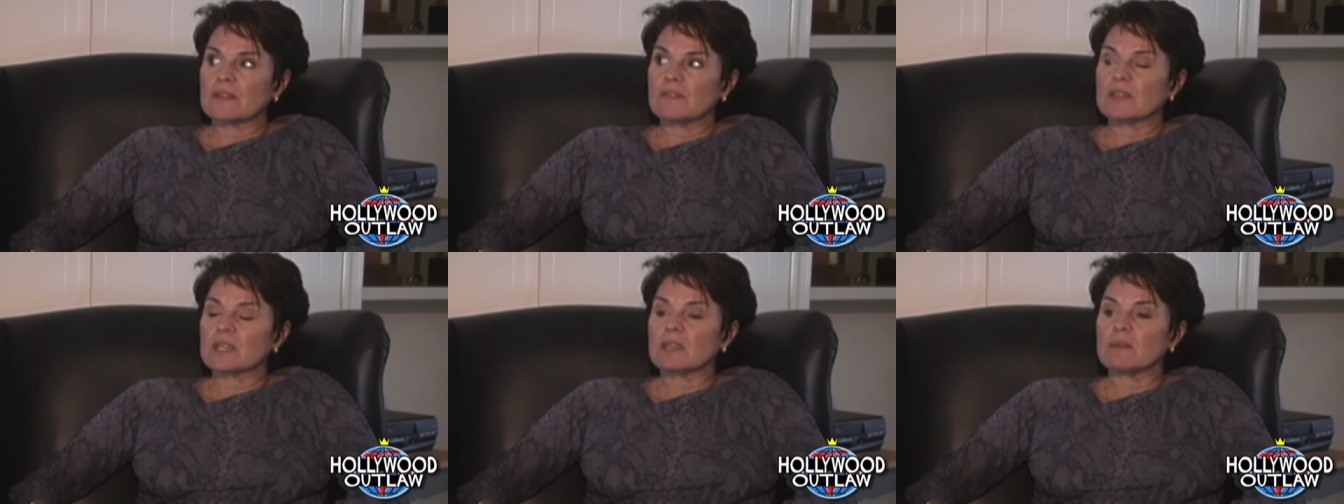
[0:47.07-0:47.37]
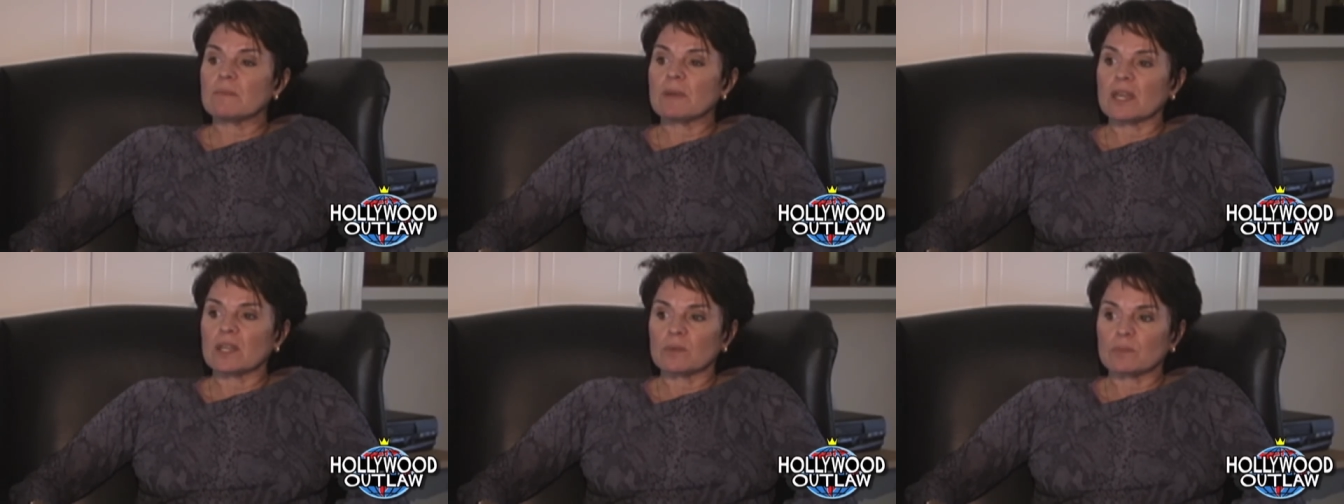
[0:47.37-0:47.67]
I think
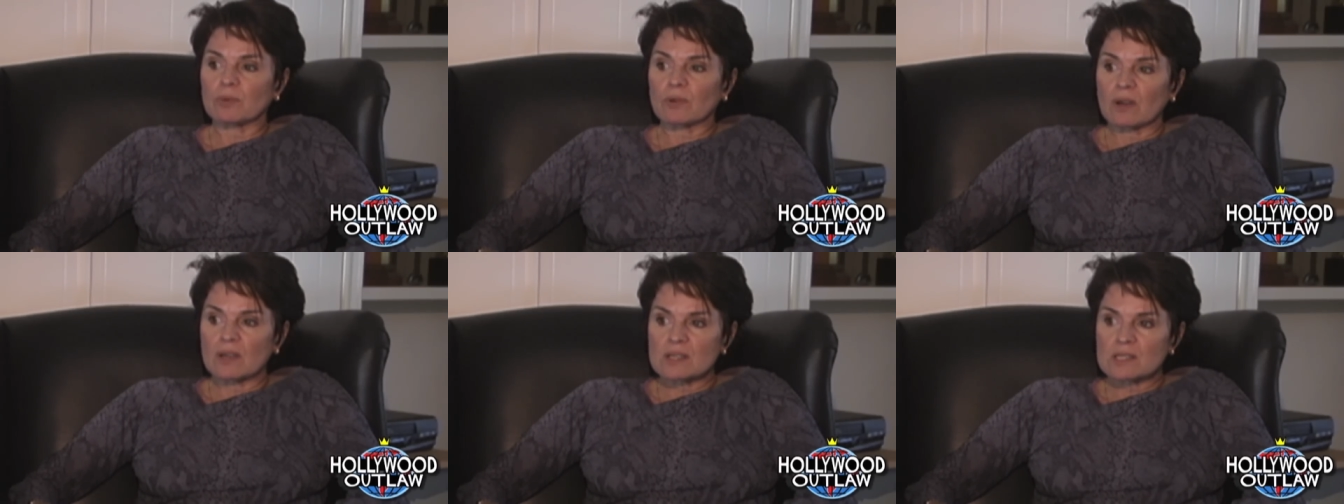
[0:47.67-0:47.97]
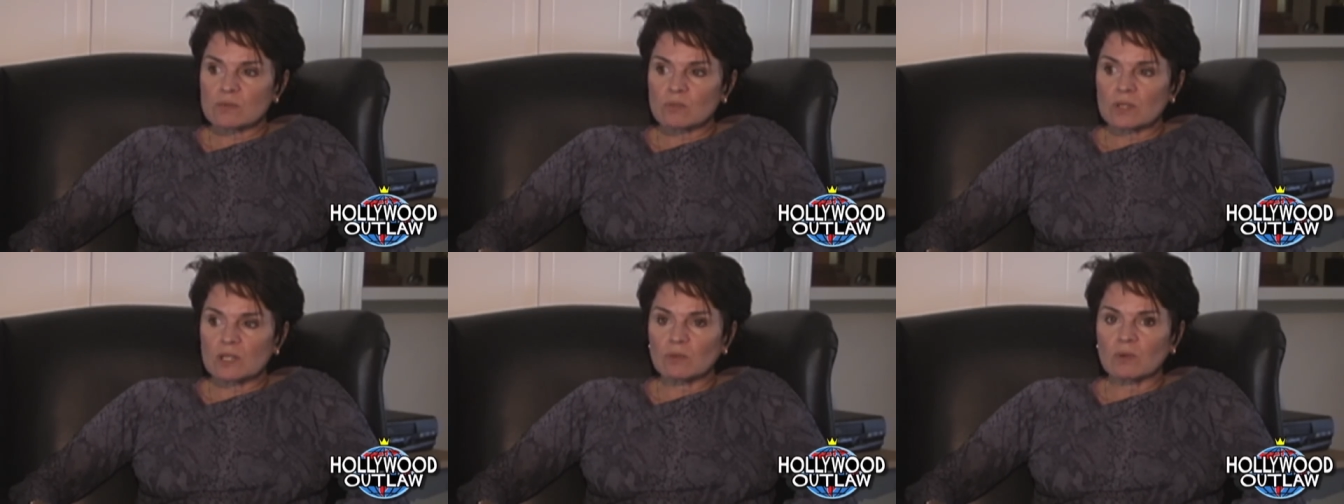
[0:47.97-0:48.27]
he paid a
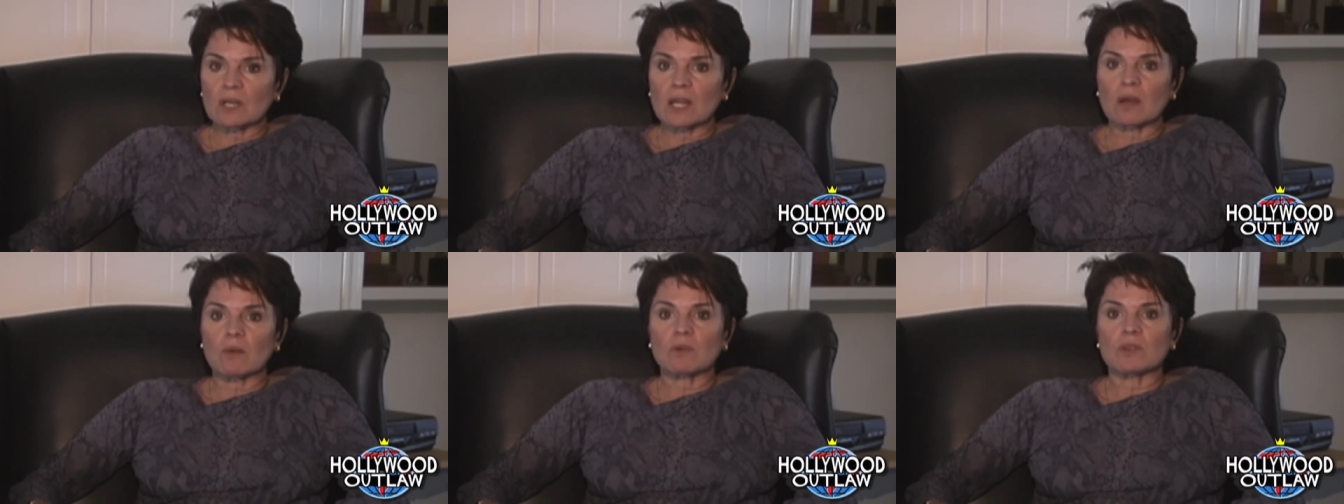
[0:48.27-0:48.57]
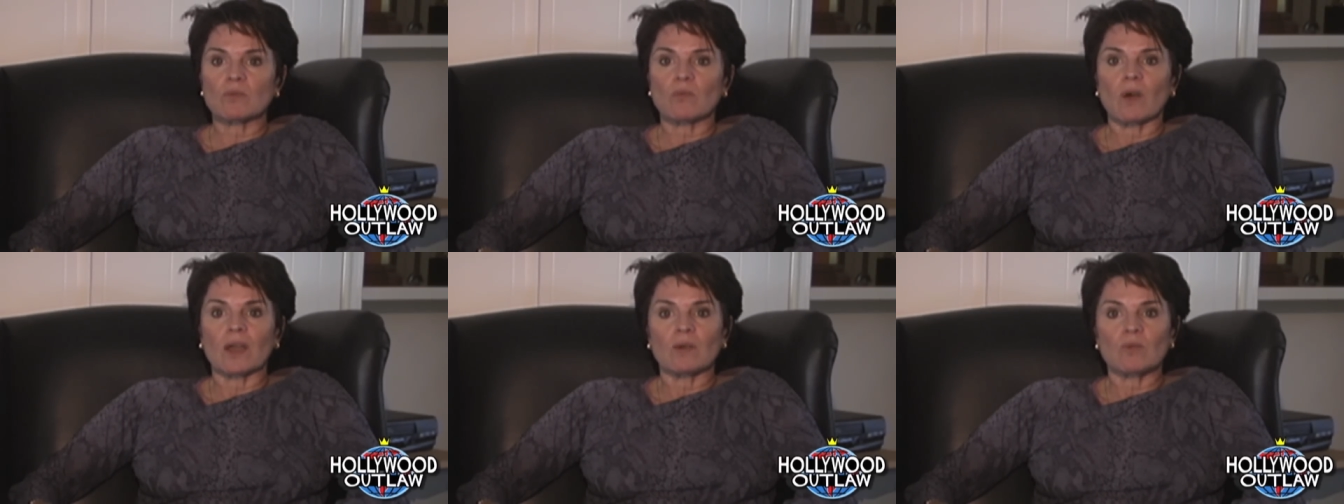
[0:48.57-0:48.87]
price when he went out
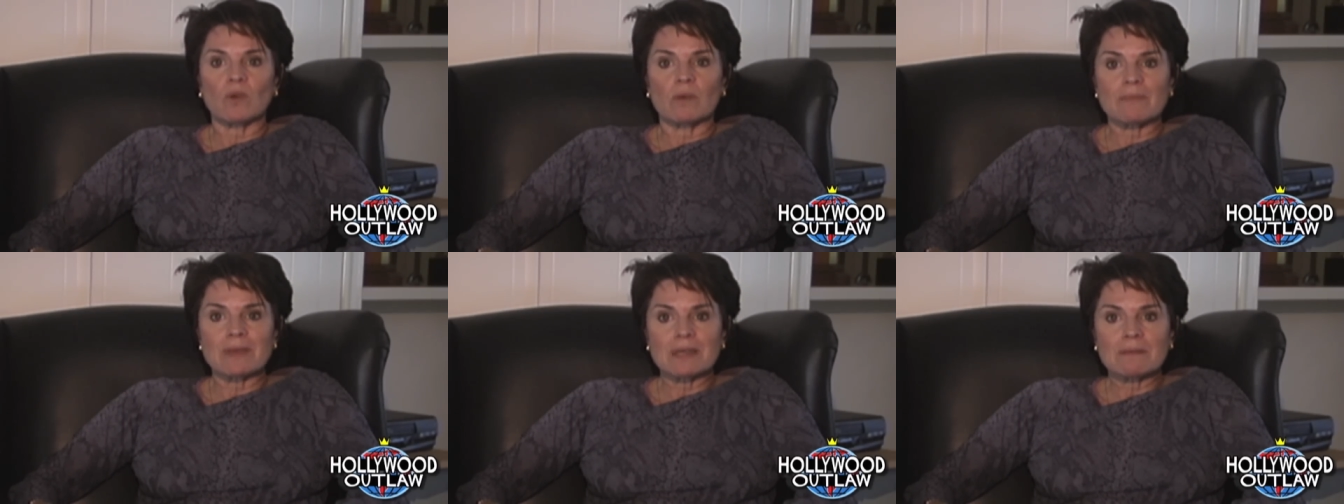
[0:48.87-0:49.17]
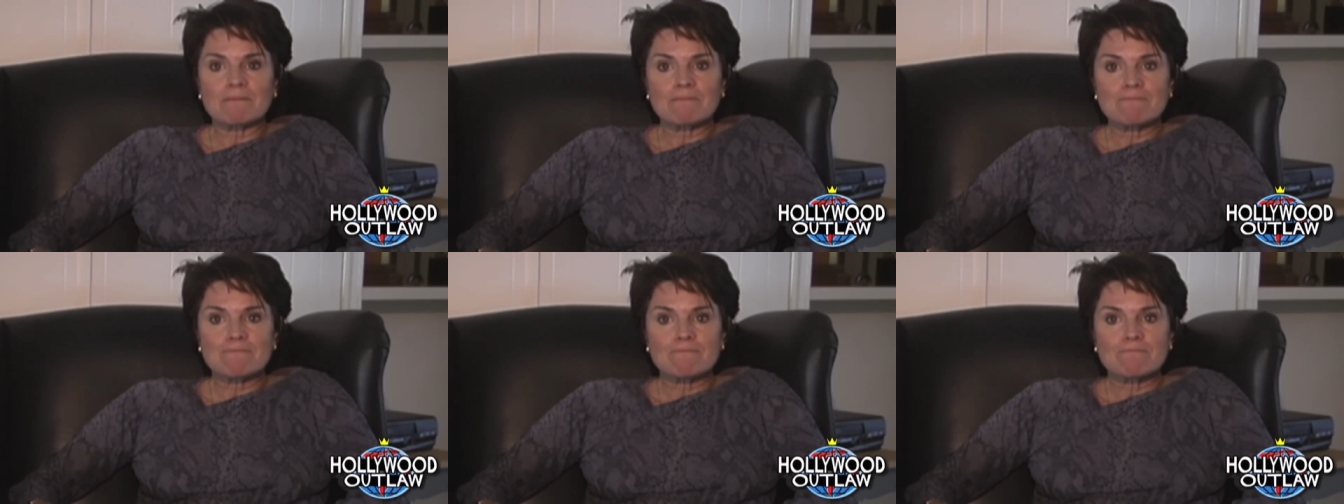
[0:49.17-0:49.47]
with white
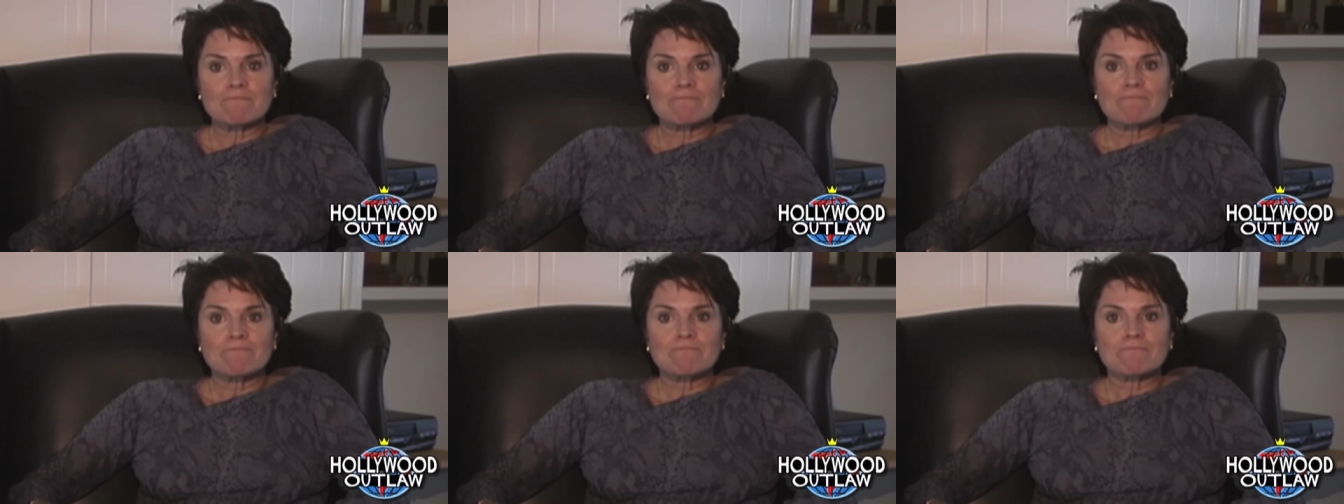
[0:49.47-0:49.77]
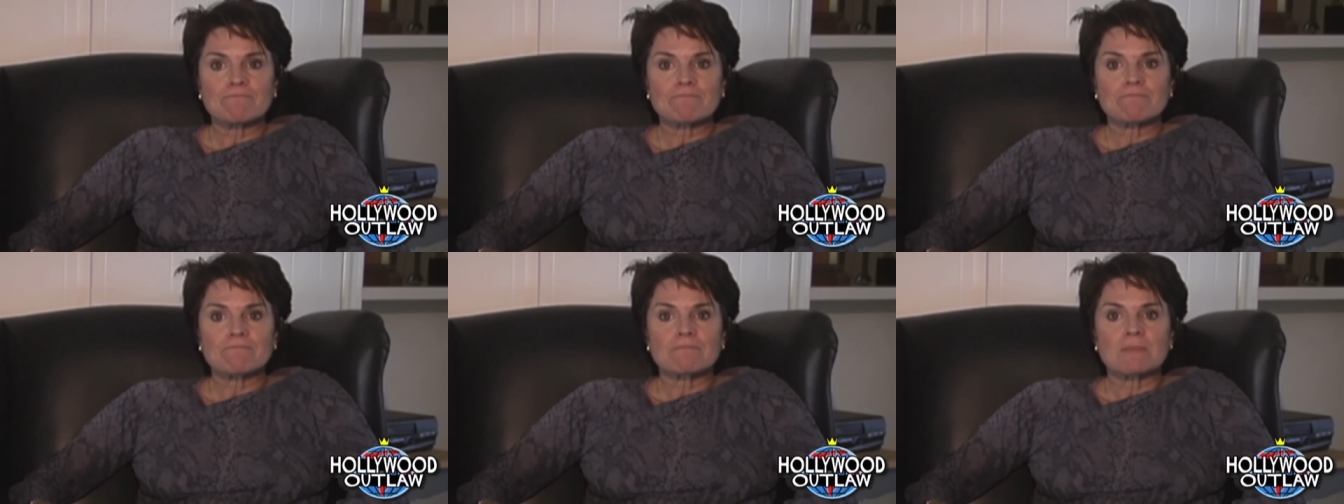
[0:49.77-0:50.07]
women. Like
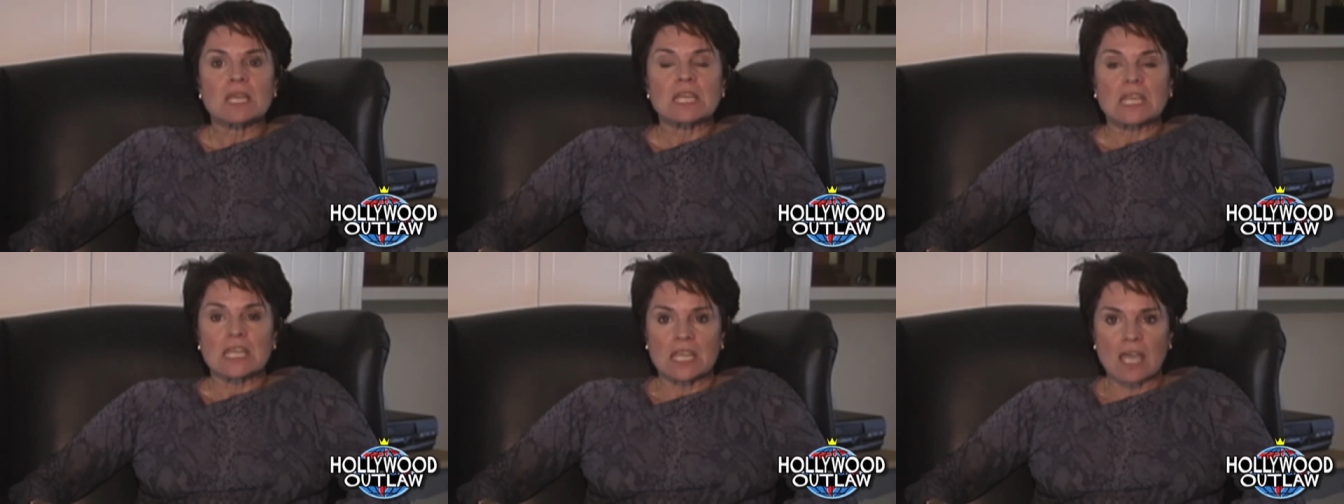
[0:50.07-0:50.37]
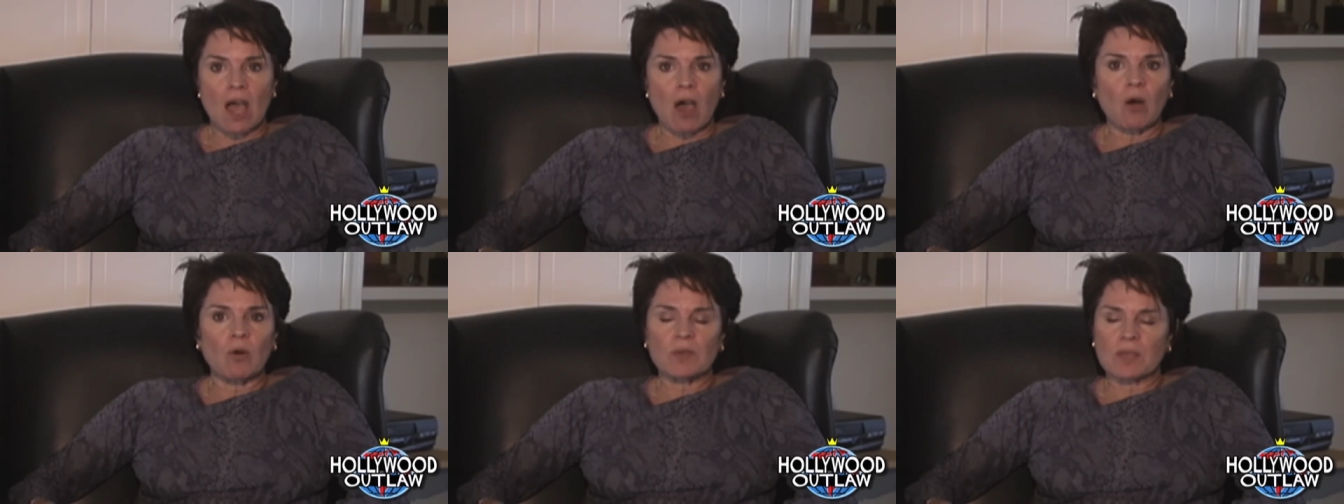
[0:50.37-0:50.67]
Malcolm X.
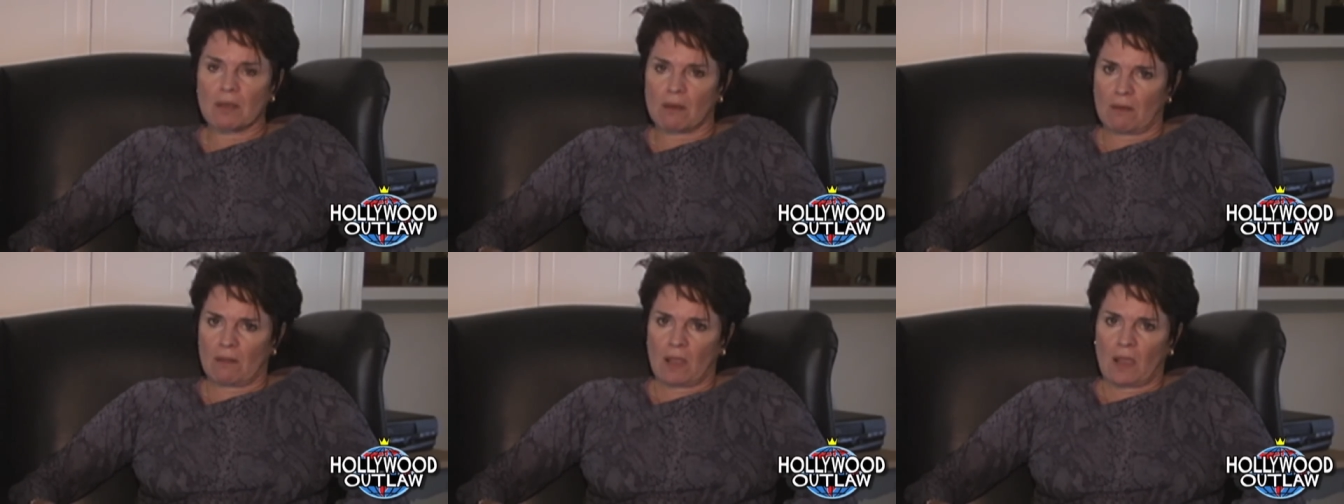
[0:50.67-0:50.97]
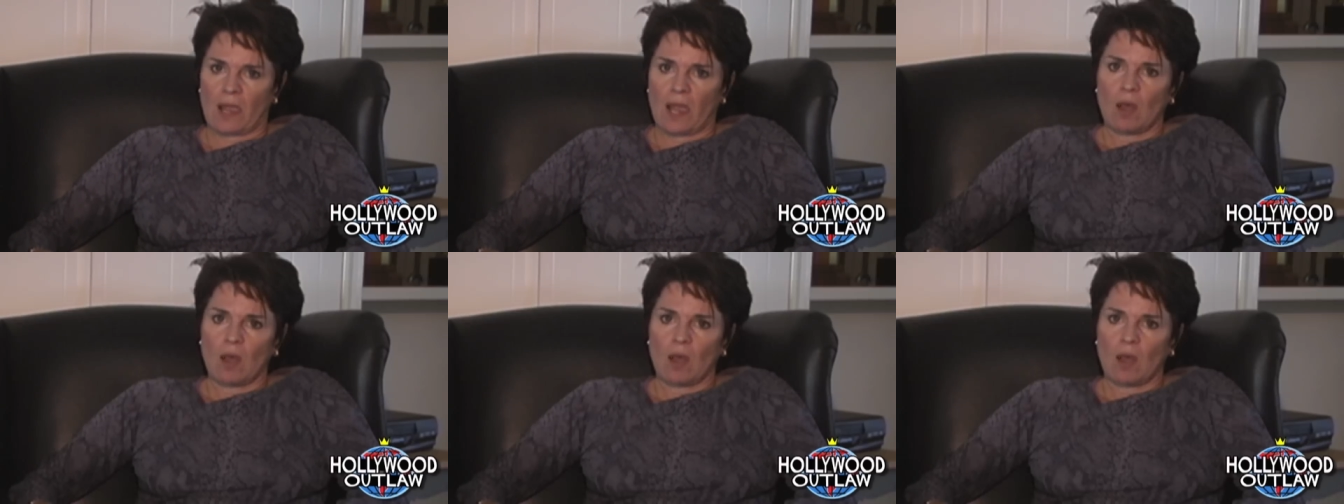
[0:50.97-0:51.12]
Yeah, oh yeah.